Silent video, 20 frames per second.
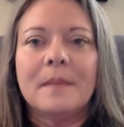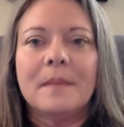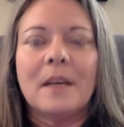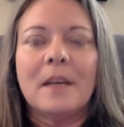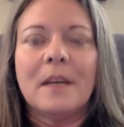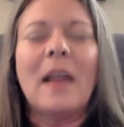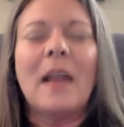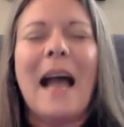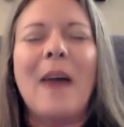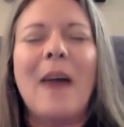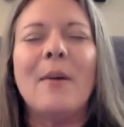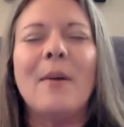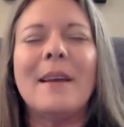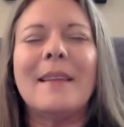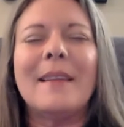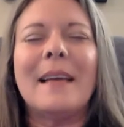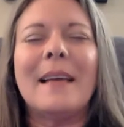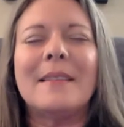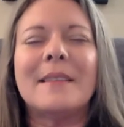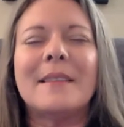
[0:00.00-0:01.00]

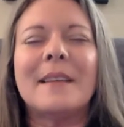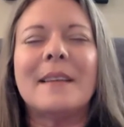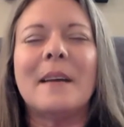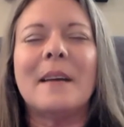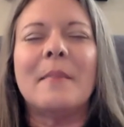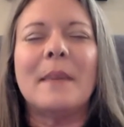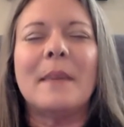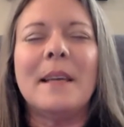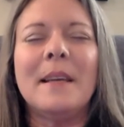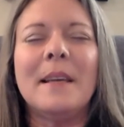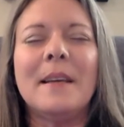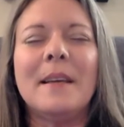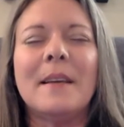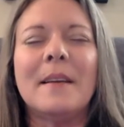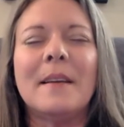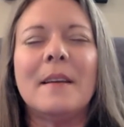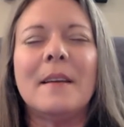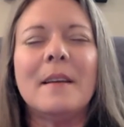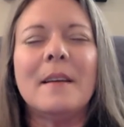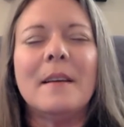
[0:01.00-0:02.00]
allowing that to come
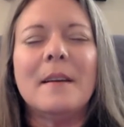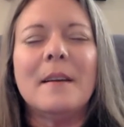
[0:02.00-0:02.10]
in